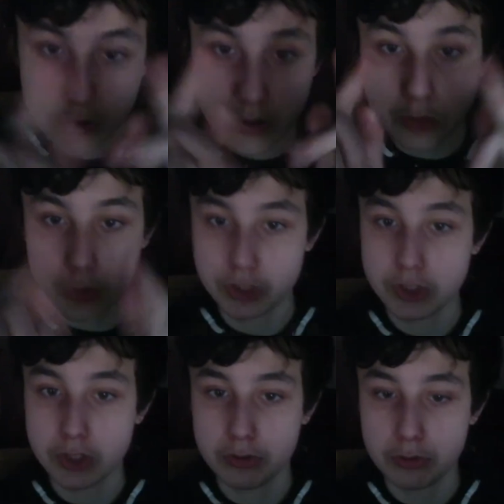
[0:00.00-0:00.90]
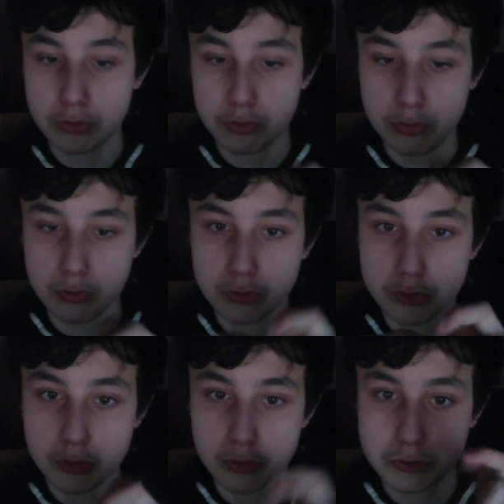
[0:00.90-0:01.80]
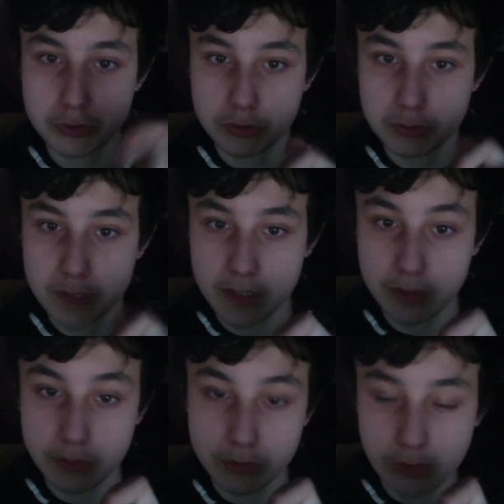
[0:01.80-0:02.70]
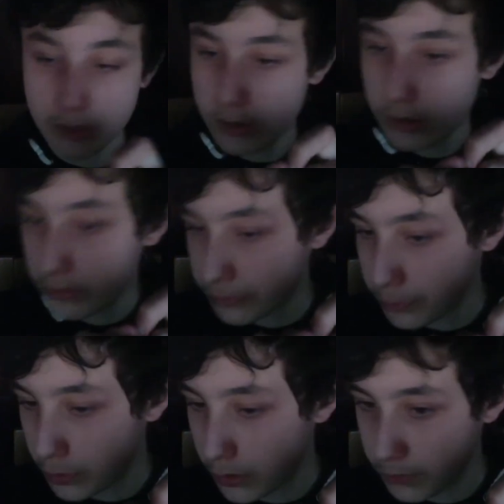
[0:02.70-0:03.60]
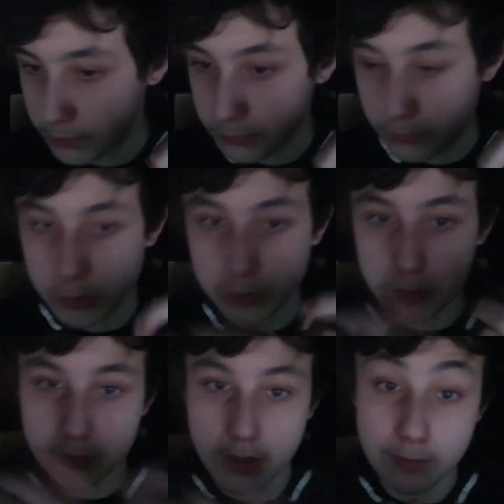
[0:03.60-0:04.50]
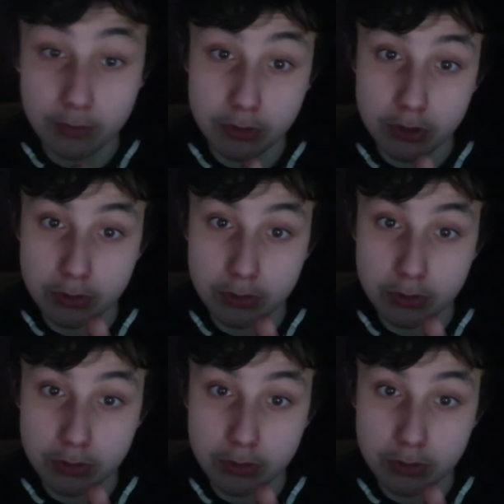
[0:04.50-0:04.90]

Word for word: quick shout out to Josh Just Plays for subscribing to the YouTube